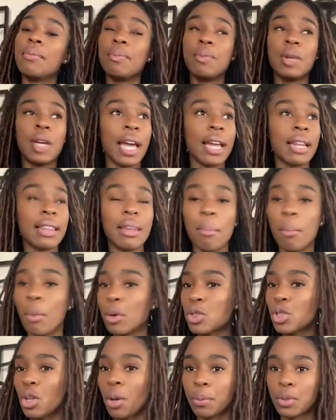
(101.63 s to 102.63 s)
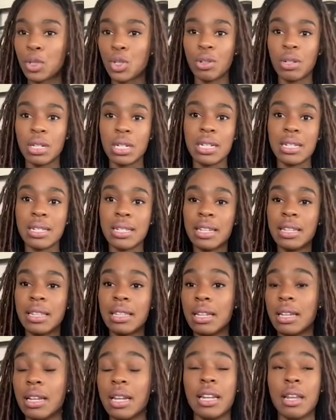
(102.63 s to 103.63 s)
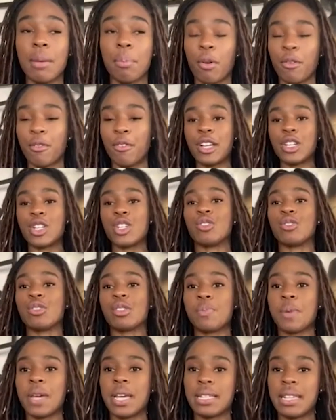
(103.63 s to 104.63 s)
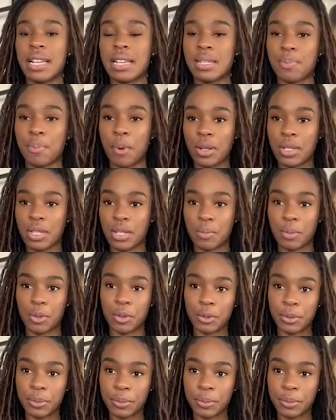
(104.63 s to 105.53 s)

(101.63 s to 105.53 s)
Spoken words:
gain the most opportunities in the professional space as possible.